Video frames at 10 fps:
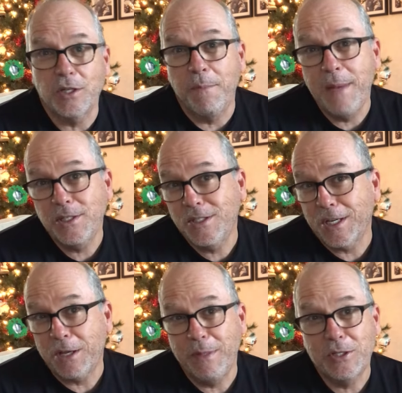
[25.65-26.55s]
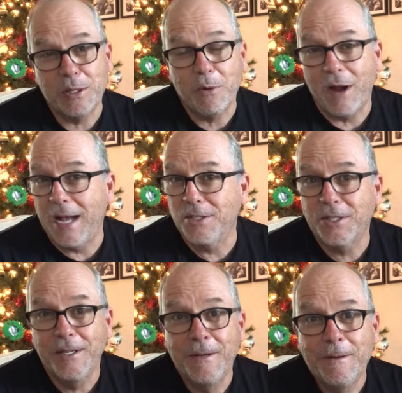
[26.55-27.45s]
a message that can be summarized
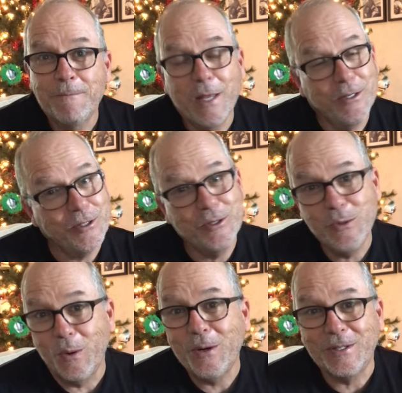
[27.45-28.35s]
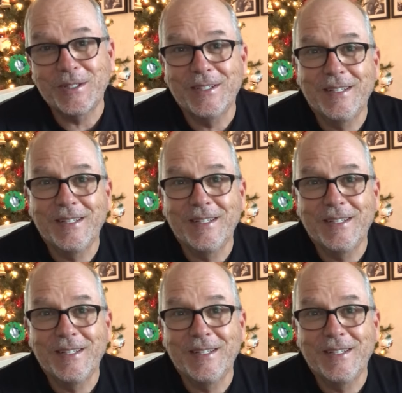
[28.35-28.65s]
in just two words